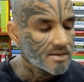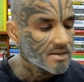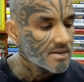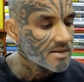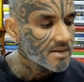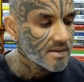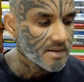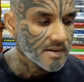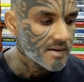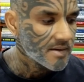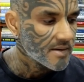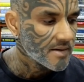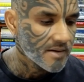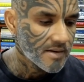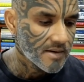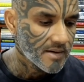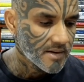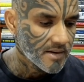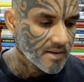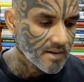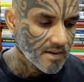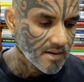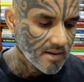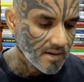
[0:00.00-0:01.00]

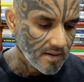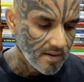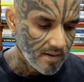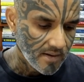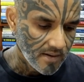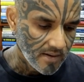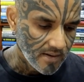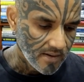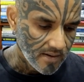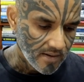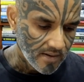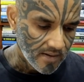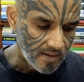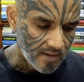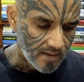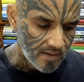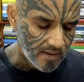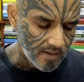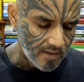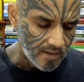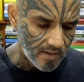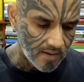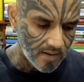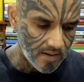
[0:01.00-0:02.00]

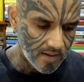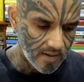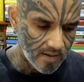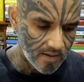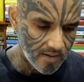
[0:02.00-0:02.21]
(silence)